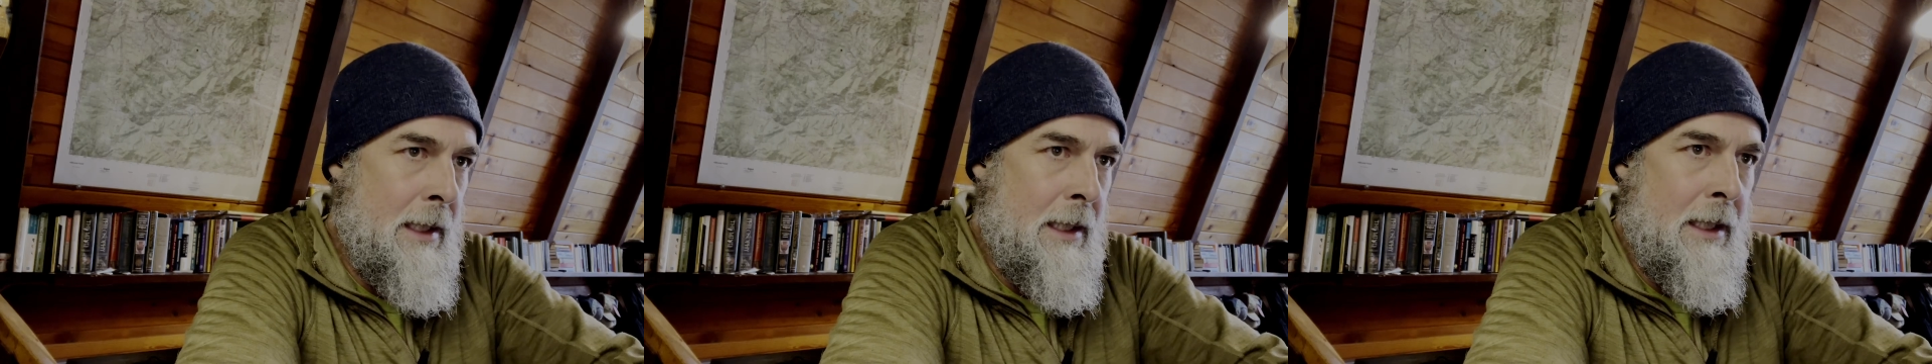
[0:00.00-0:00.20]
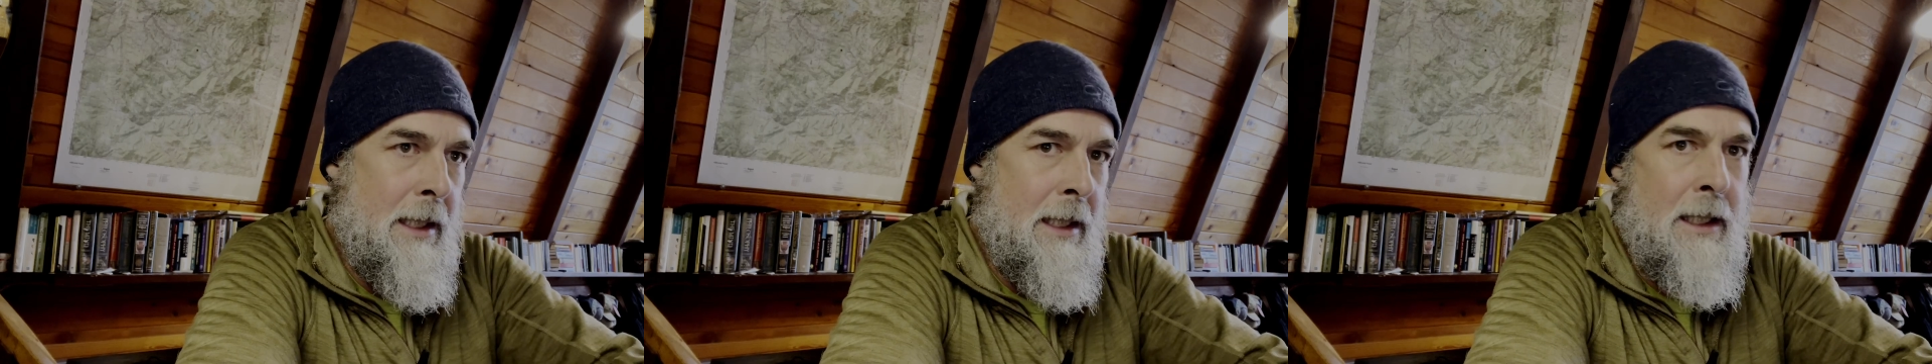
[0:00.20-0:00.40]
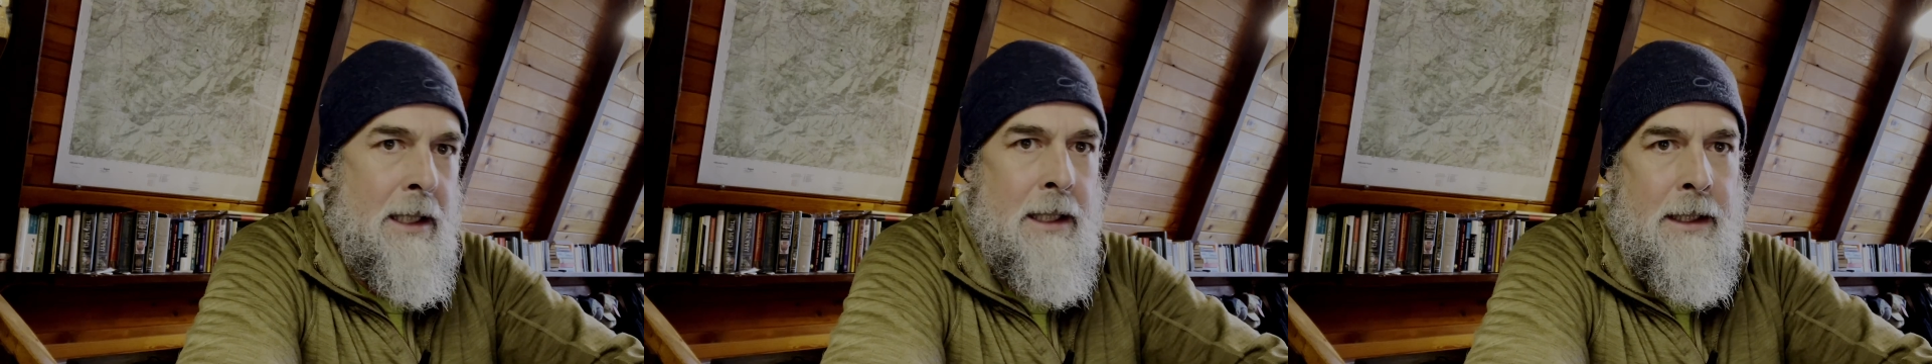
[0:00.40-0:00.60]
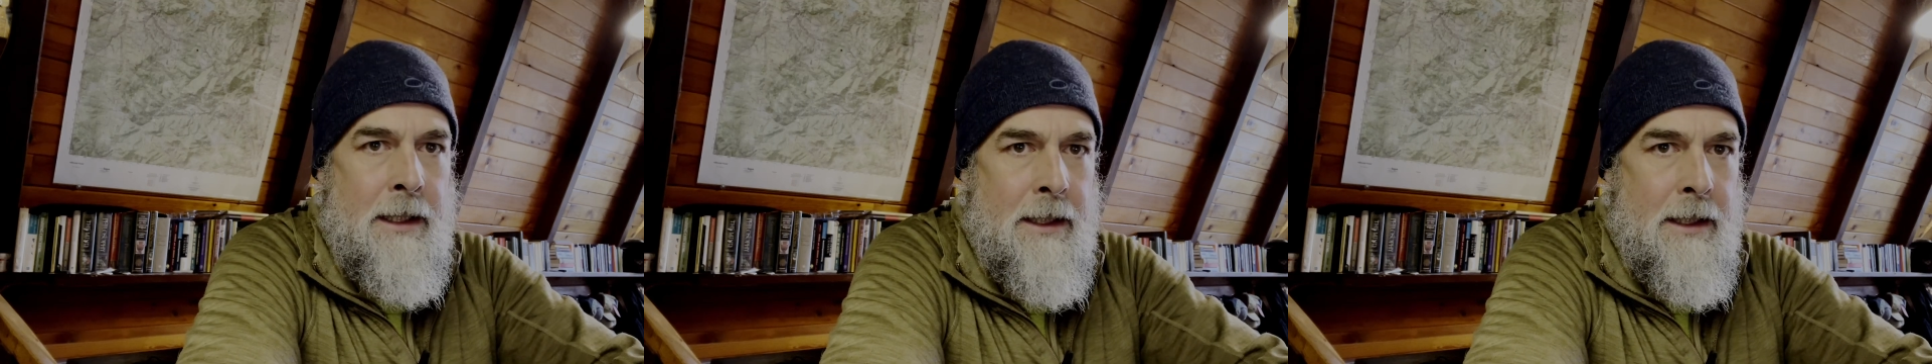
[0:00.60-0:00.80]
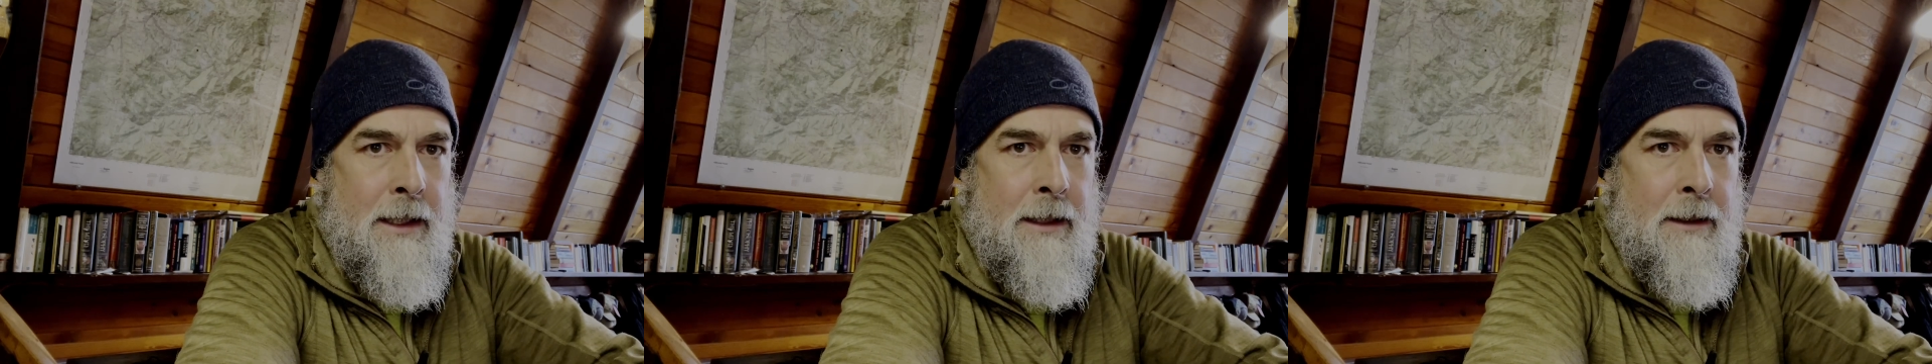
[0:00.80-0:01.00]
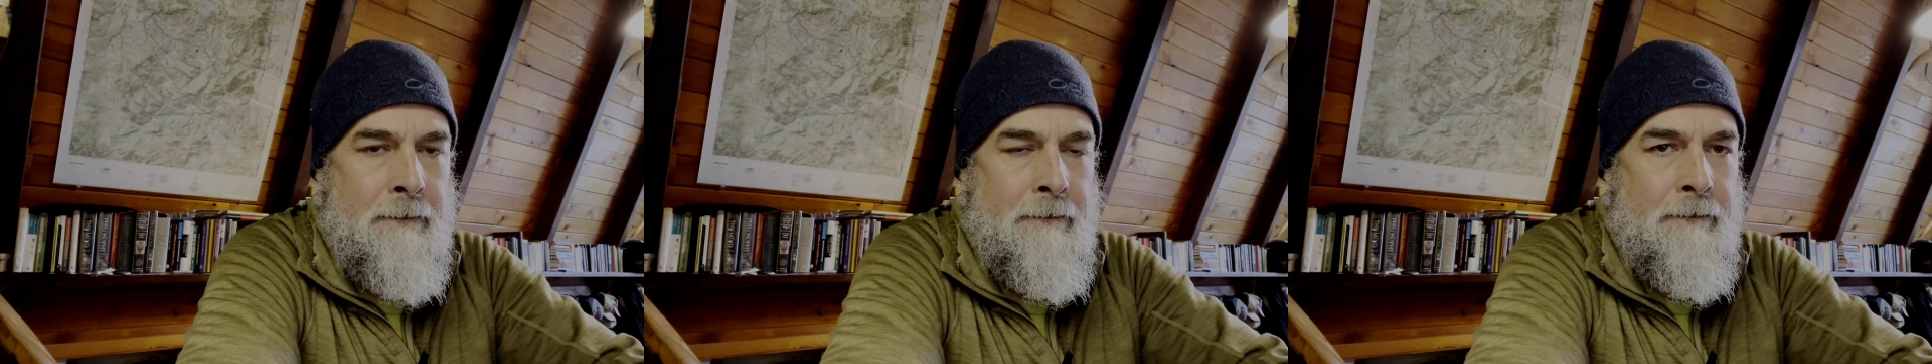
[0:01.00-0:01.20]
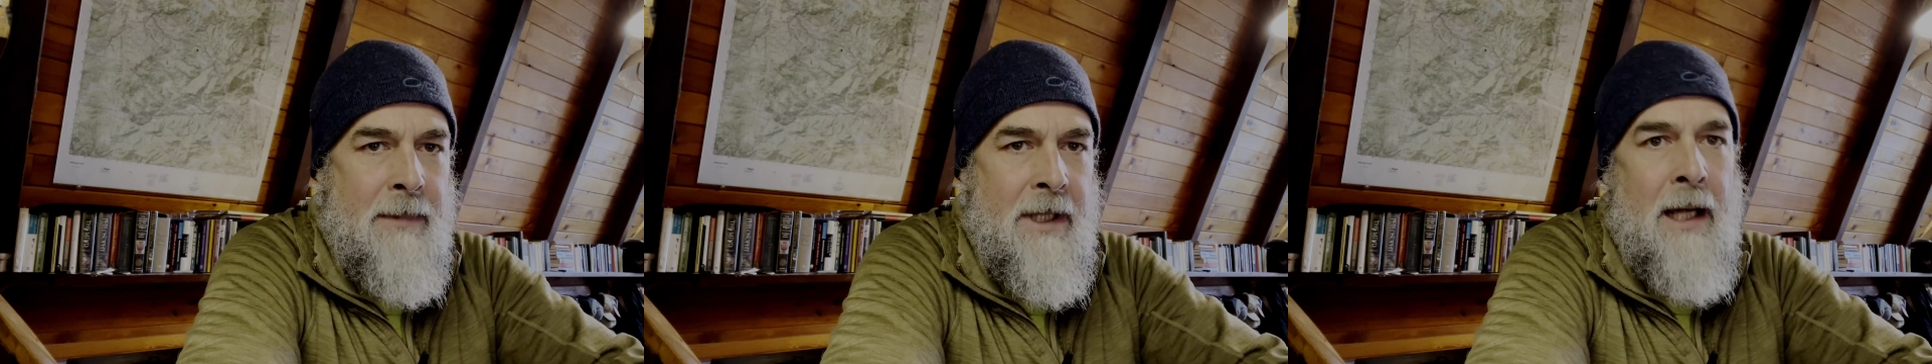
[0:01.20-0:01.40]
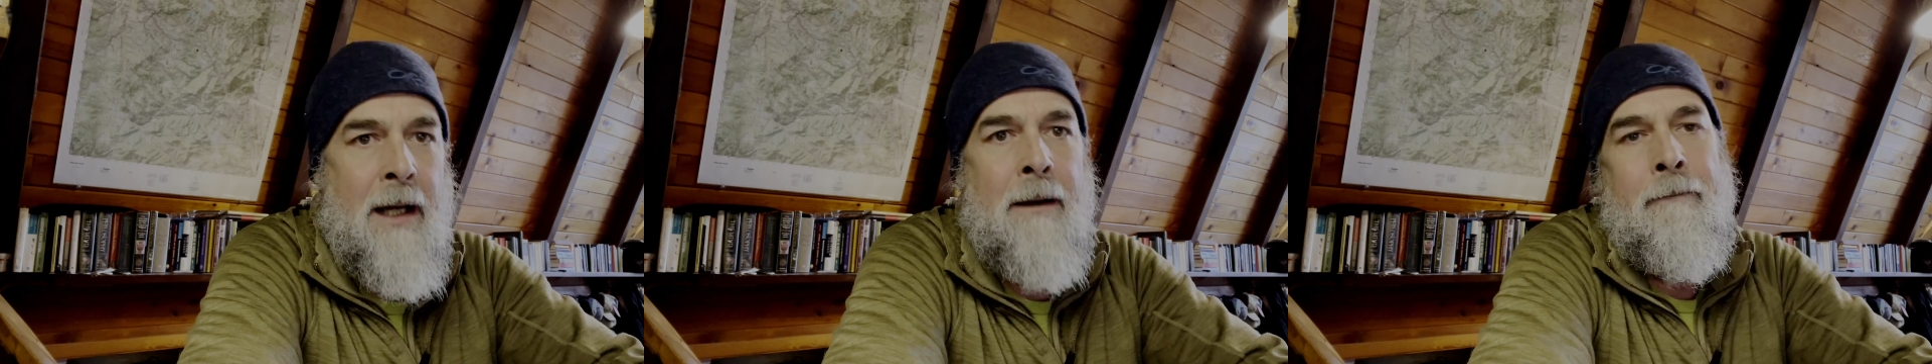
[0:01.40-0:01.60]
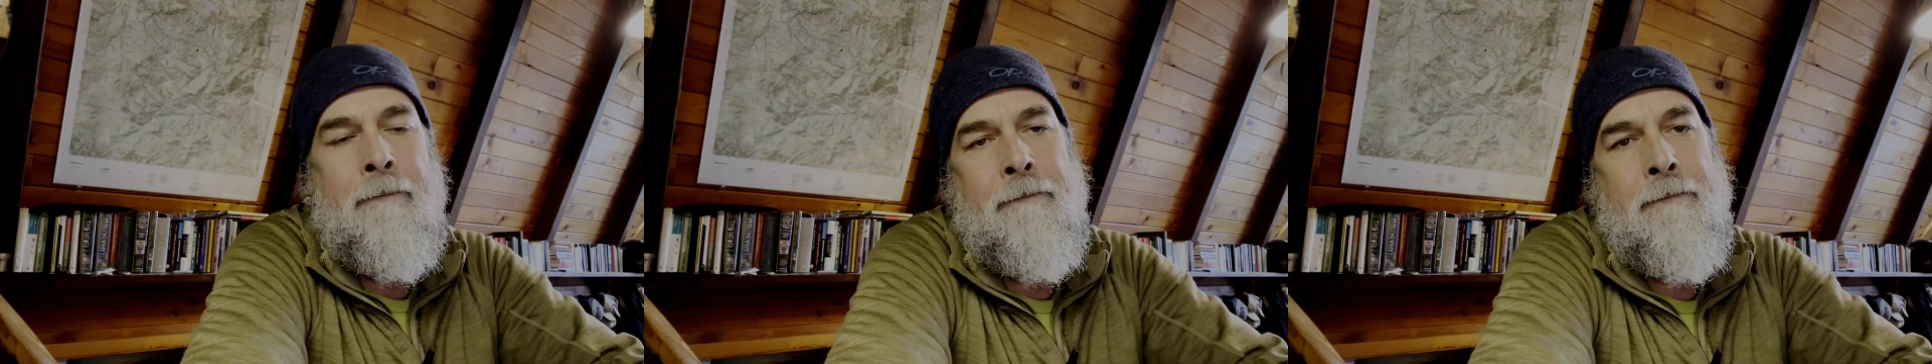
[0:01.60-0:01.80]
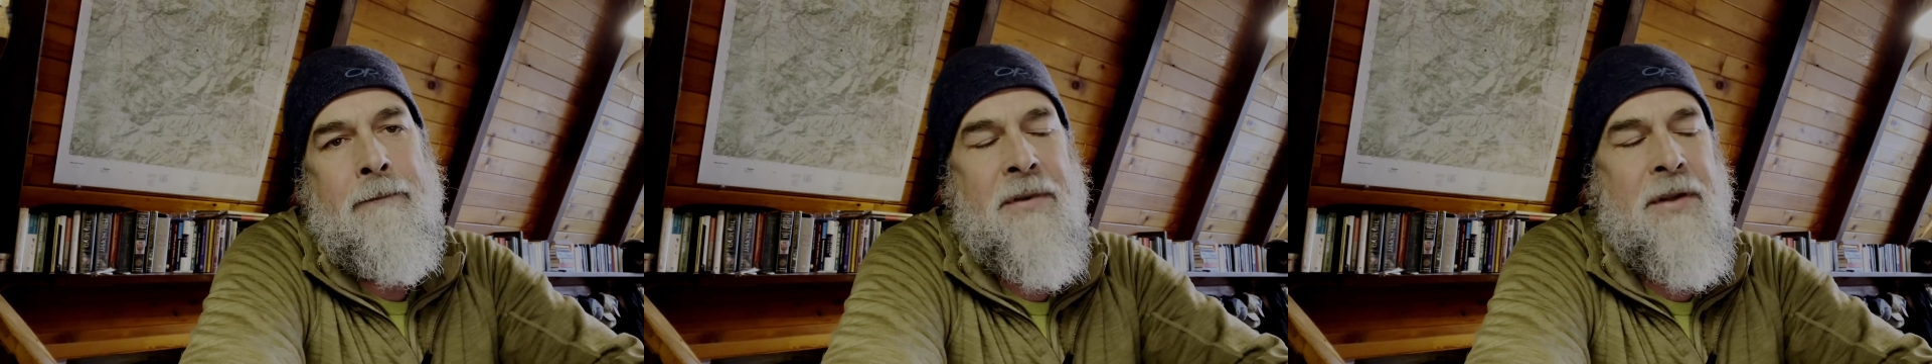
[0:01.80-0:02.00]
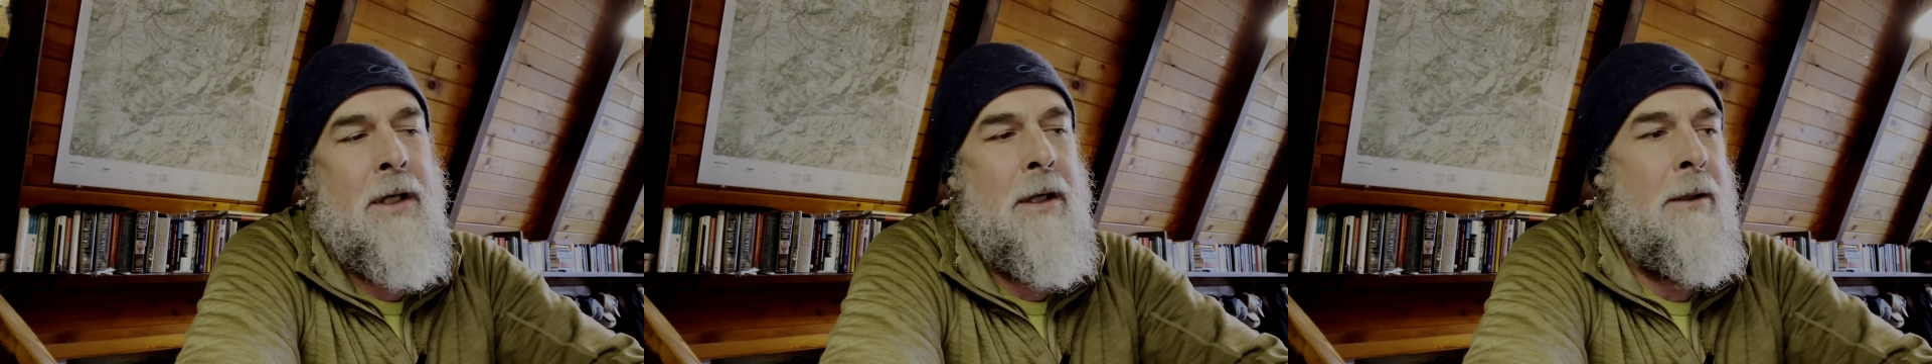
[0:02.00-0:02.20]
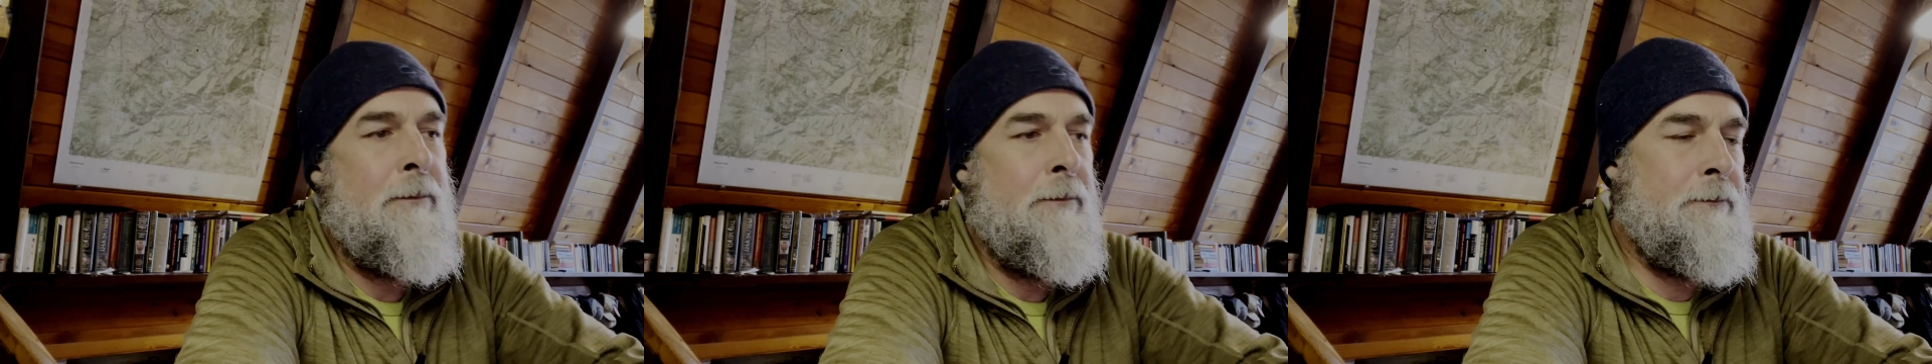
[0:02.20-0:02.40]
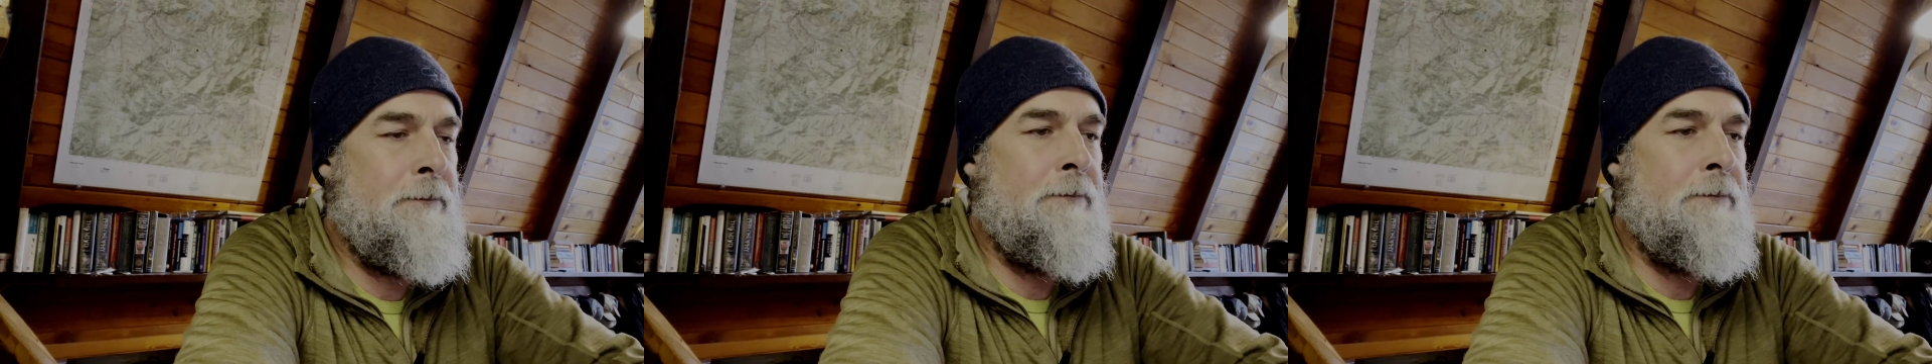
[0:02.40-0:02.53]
And so